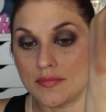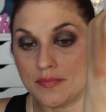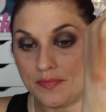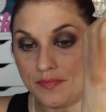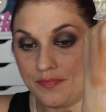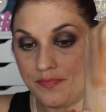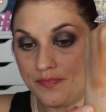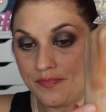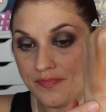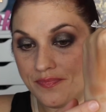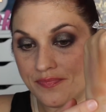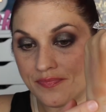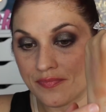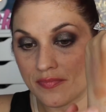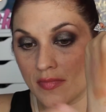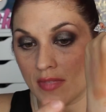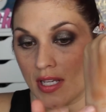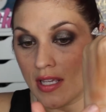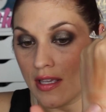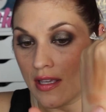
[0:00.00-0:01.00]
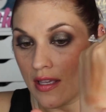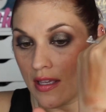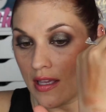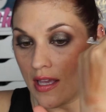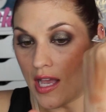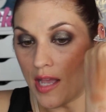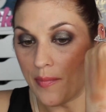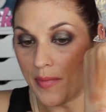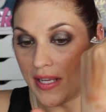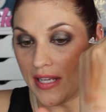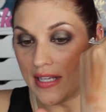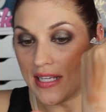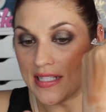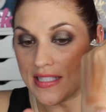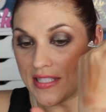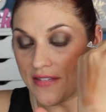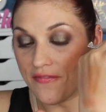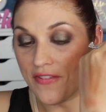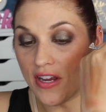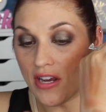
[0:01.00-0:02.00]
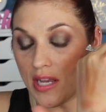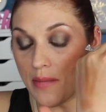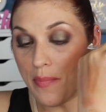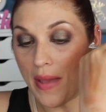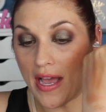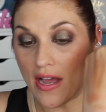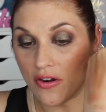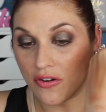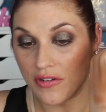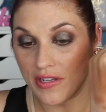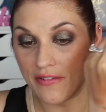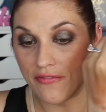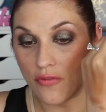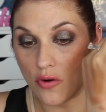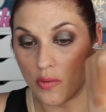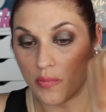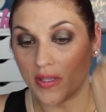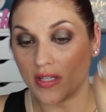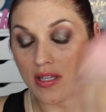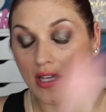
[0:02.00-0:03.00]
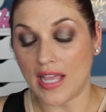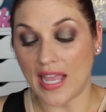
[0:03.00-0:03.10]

I mean, it's a very powdery formula,